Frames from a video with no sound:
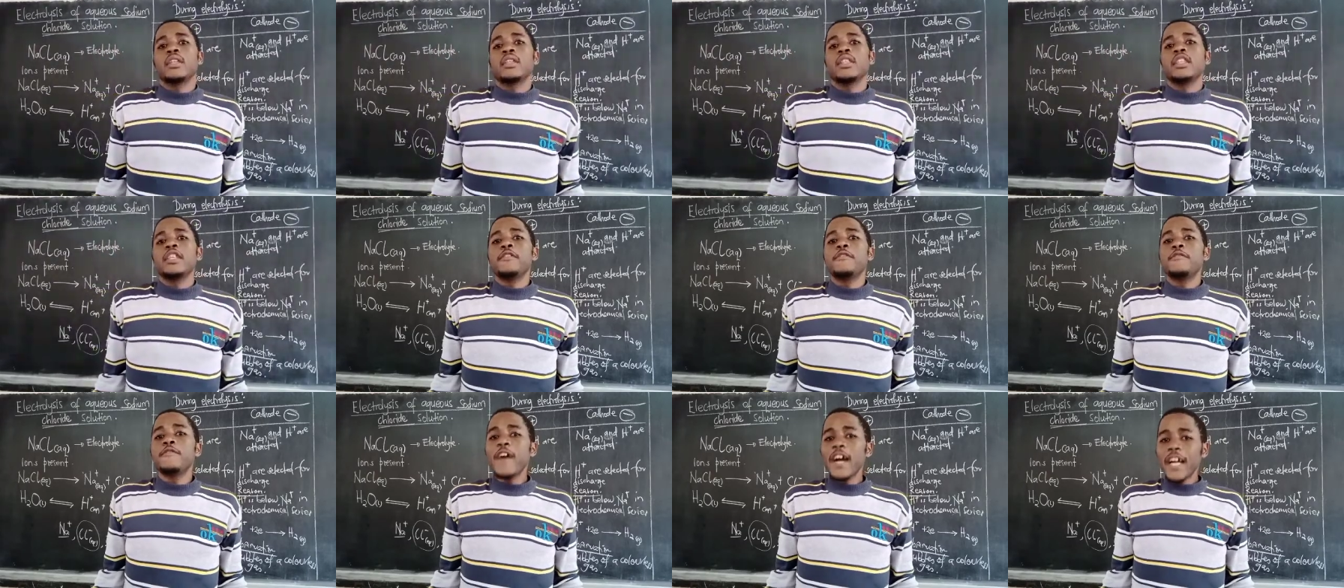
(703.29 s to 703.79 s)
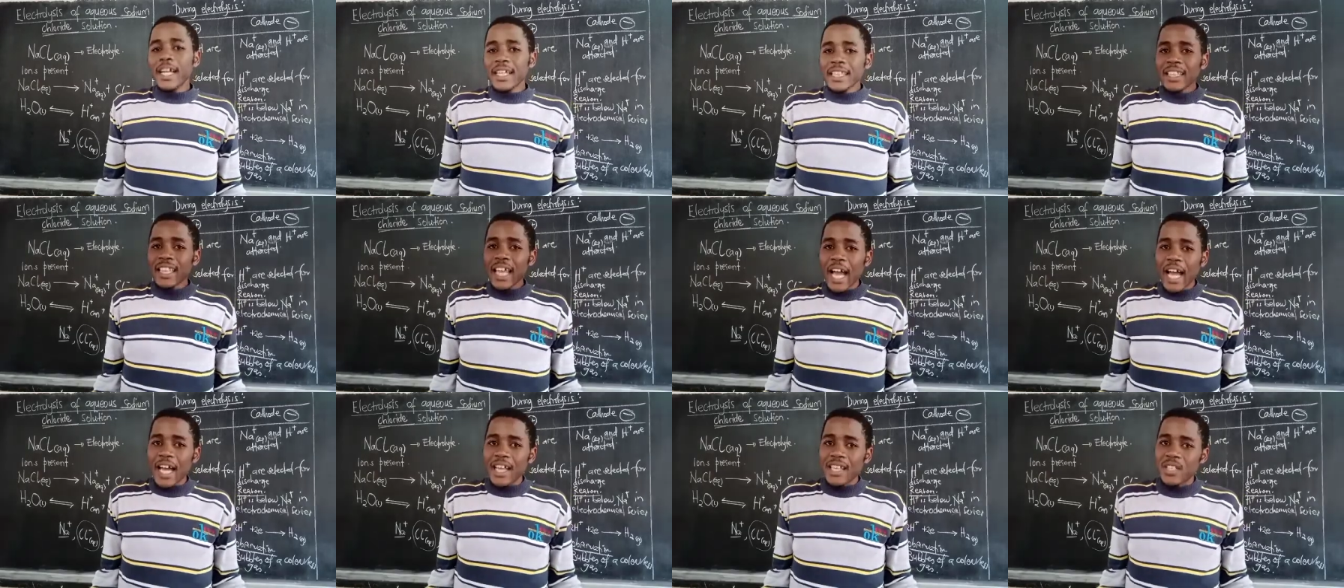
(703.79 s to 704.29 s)
The
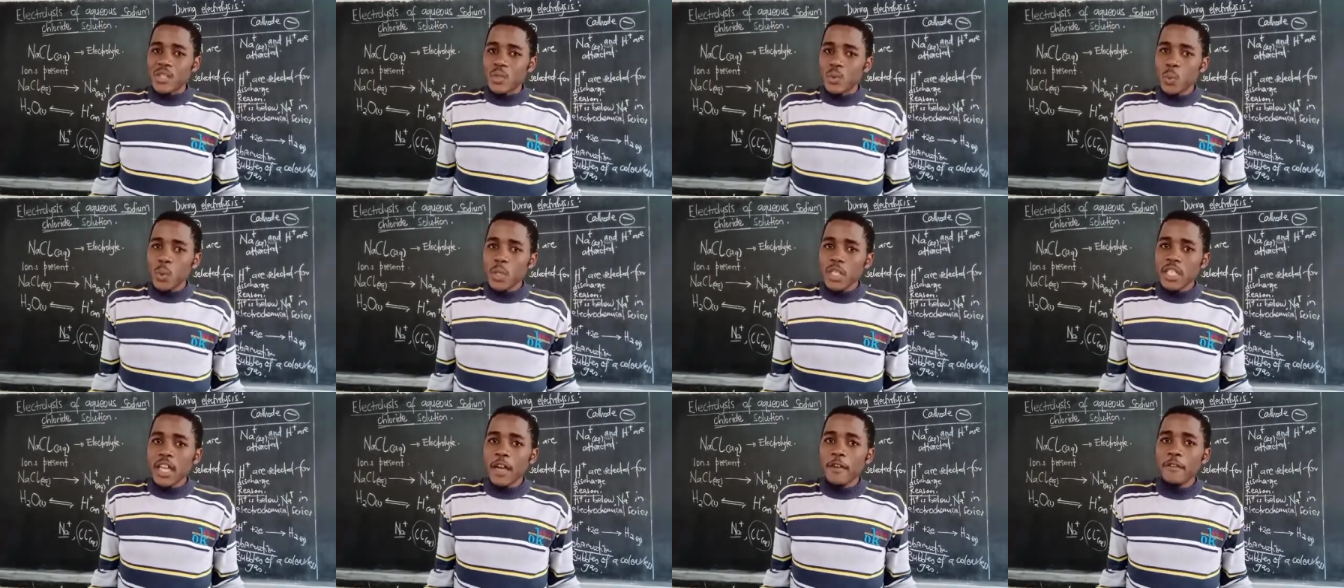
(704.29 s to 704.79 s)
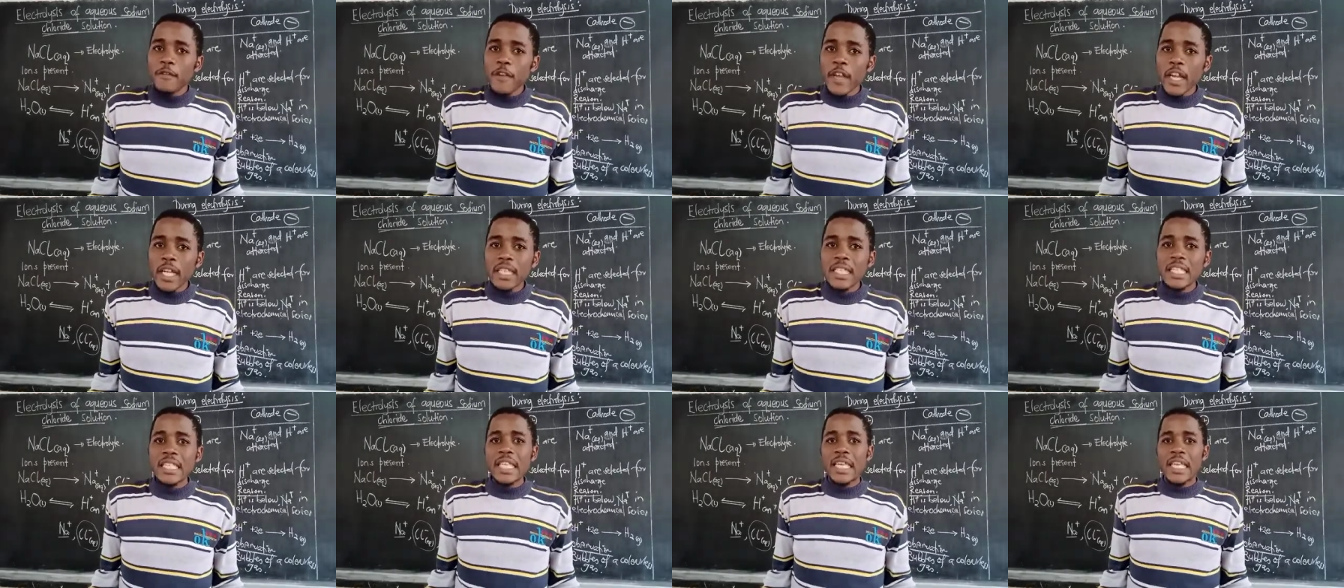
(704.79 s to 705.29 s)
factors which
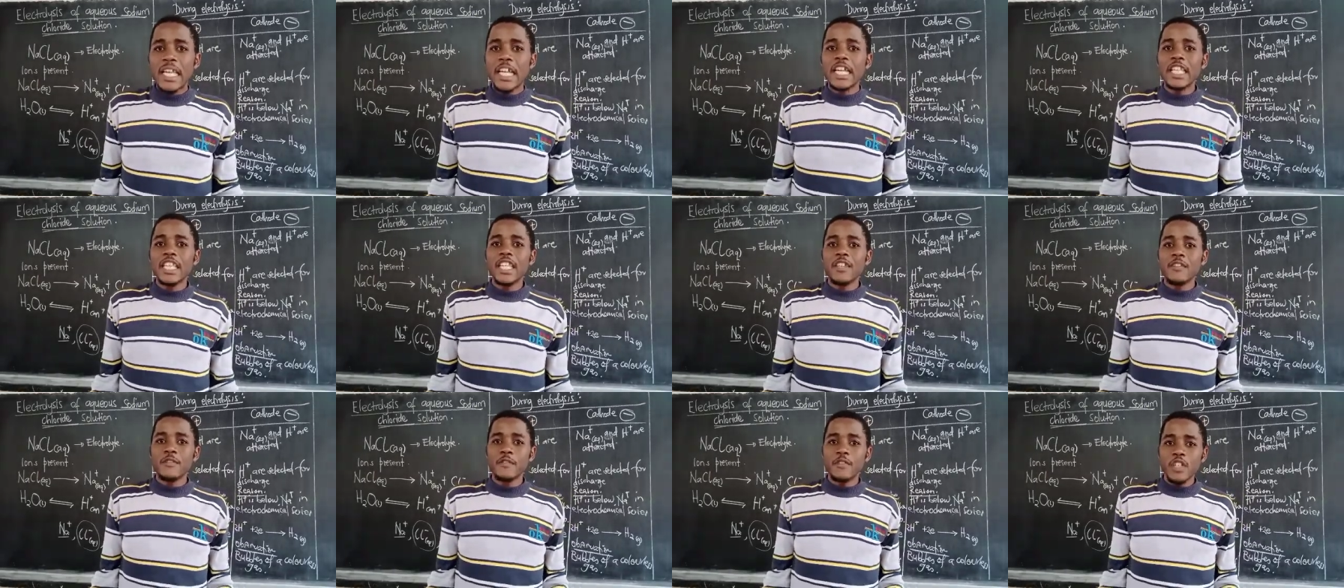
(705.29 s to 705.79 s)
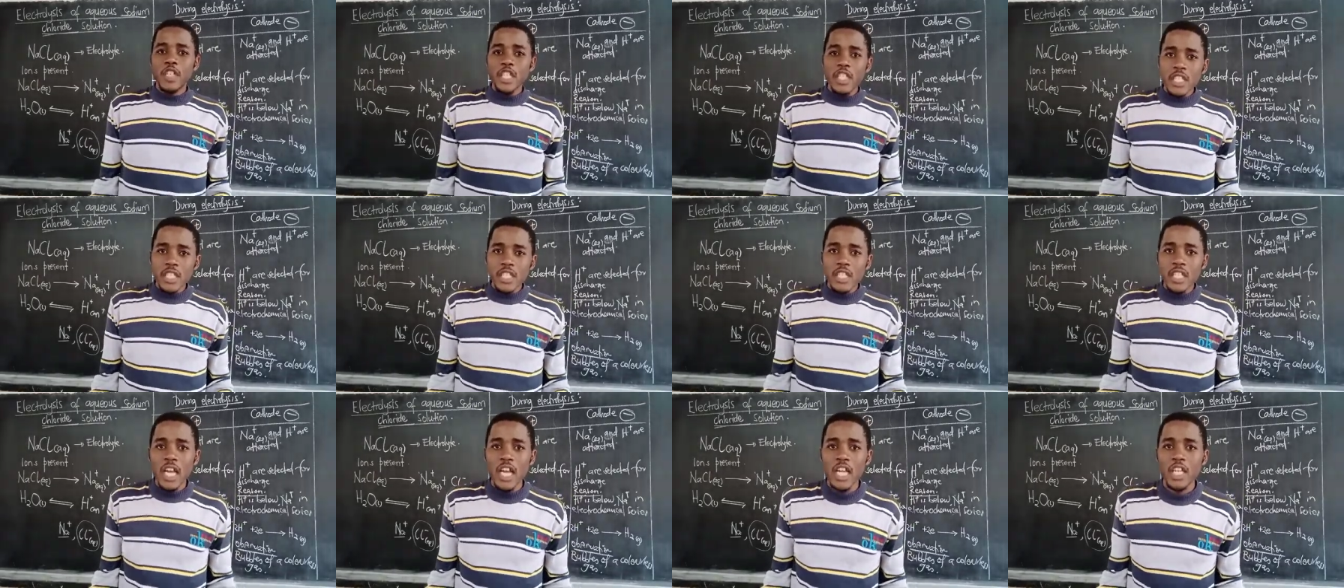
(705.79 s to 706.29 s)
affect selective
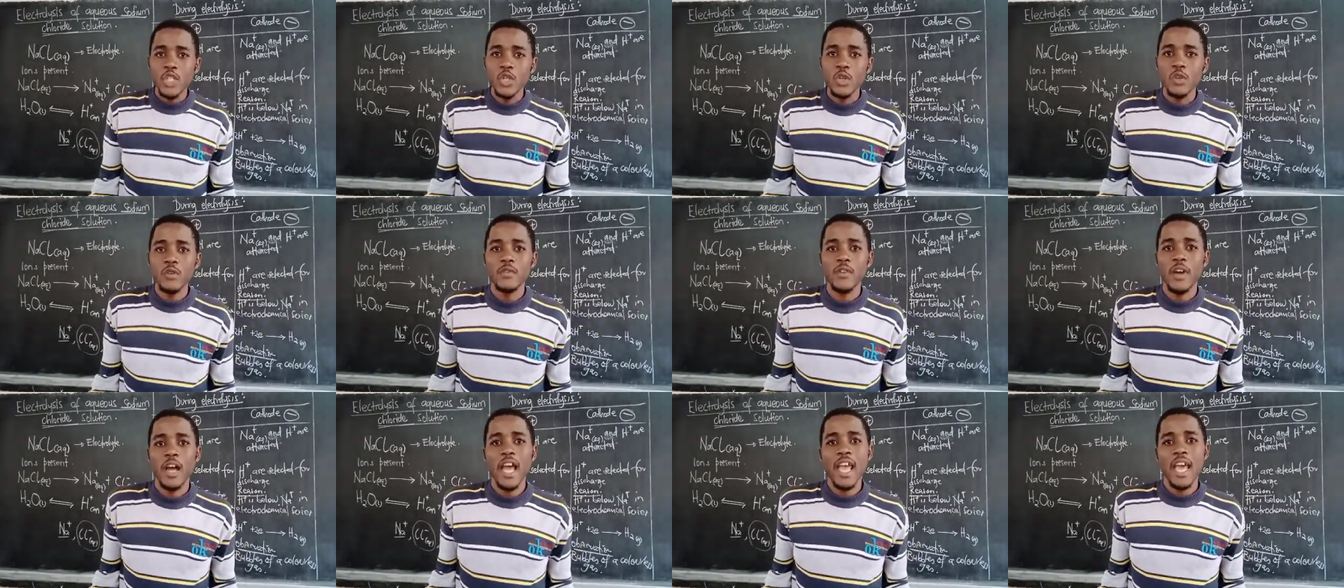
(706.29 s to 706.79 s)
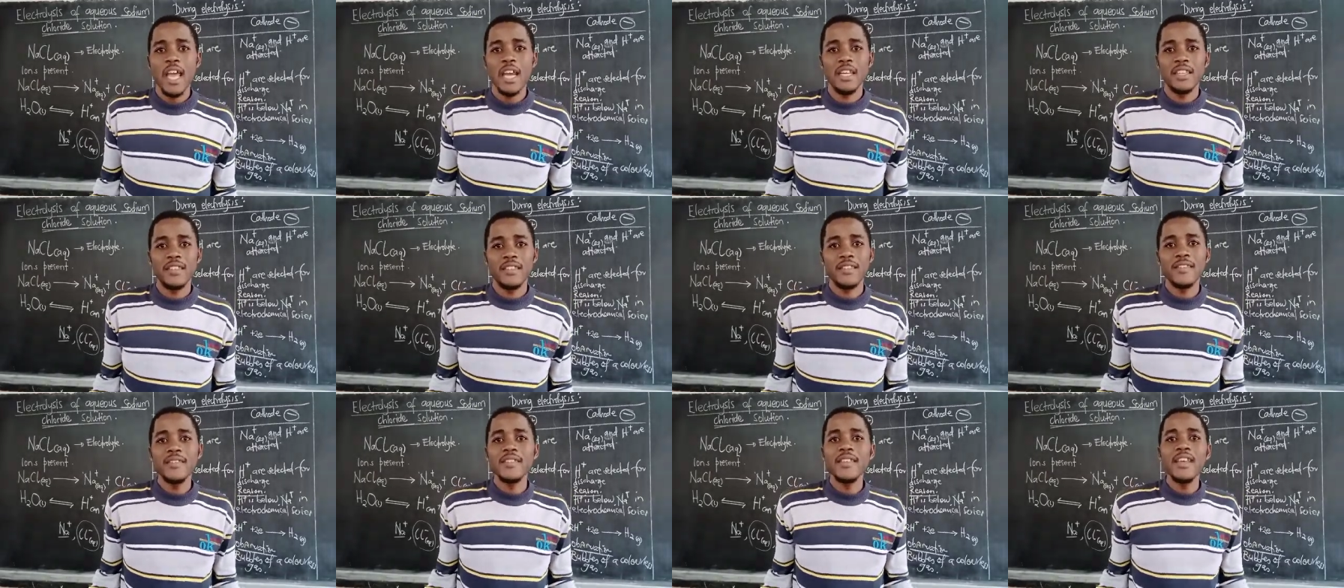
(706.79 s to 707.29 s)
discharge of
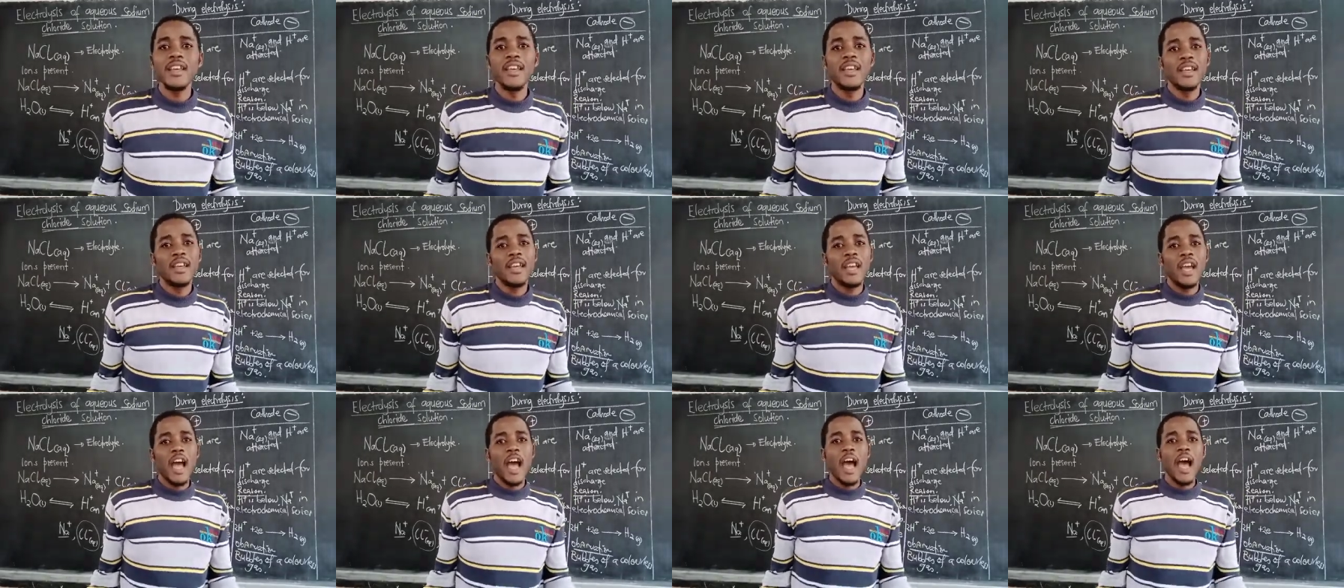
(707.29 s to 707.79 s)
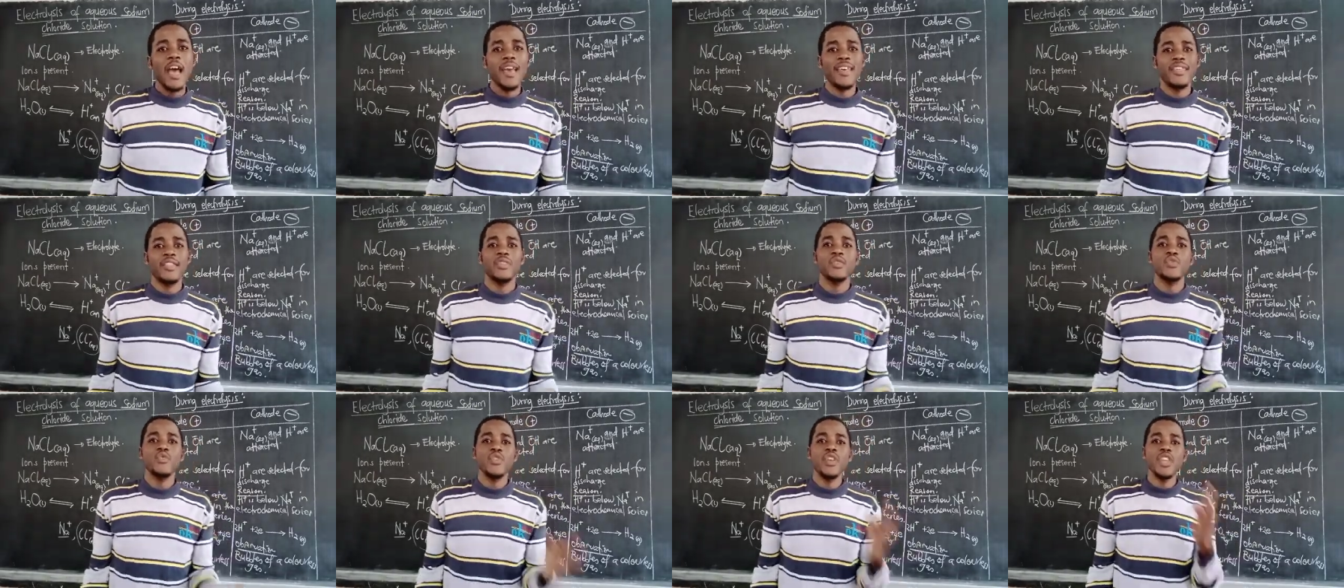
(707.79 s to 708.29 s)
ions
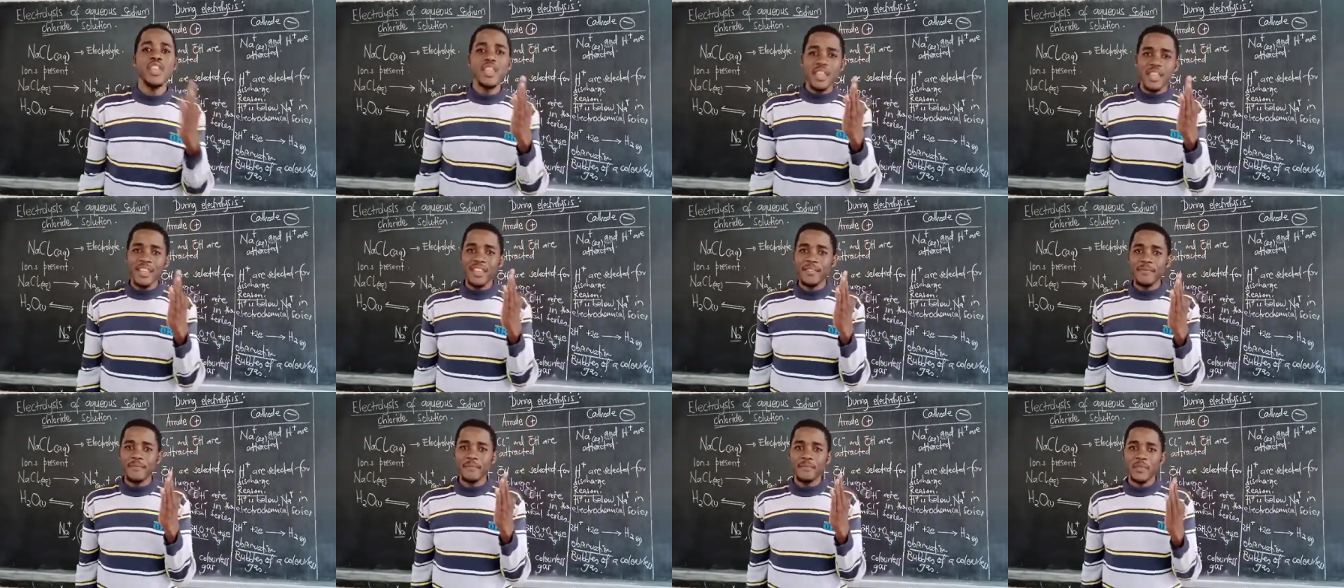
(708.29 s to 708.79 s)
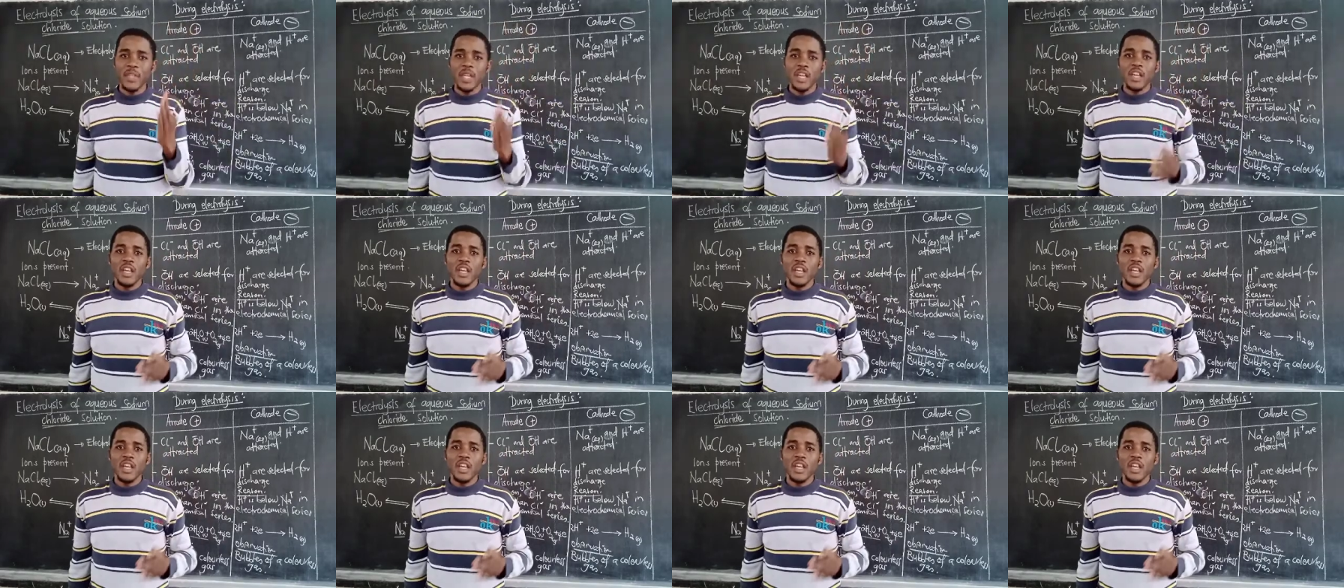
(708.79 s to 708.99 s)
are 3.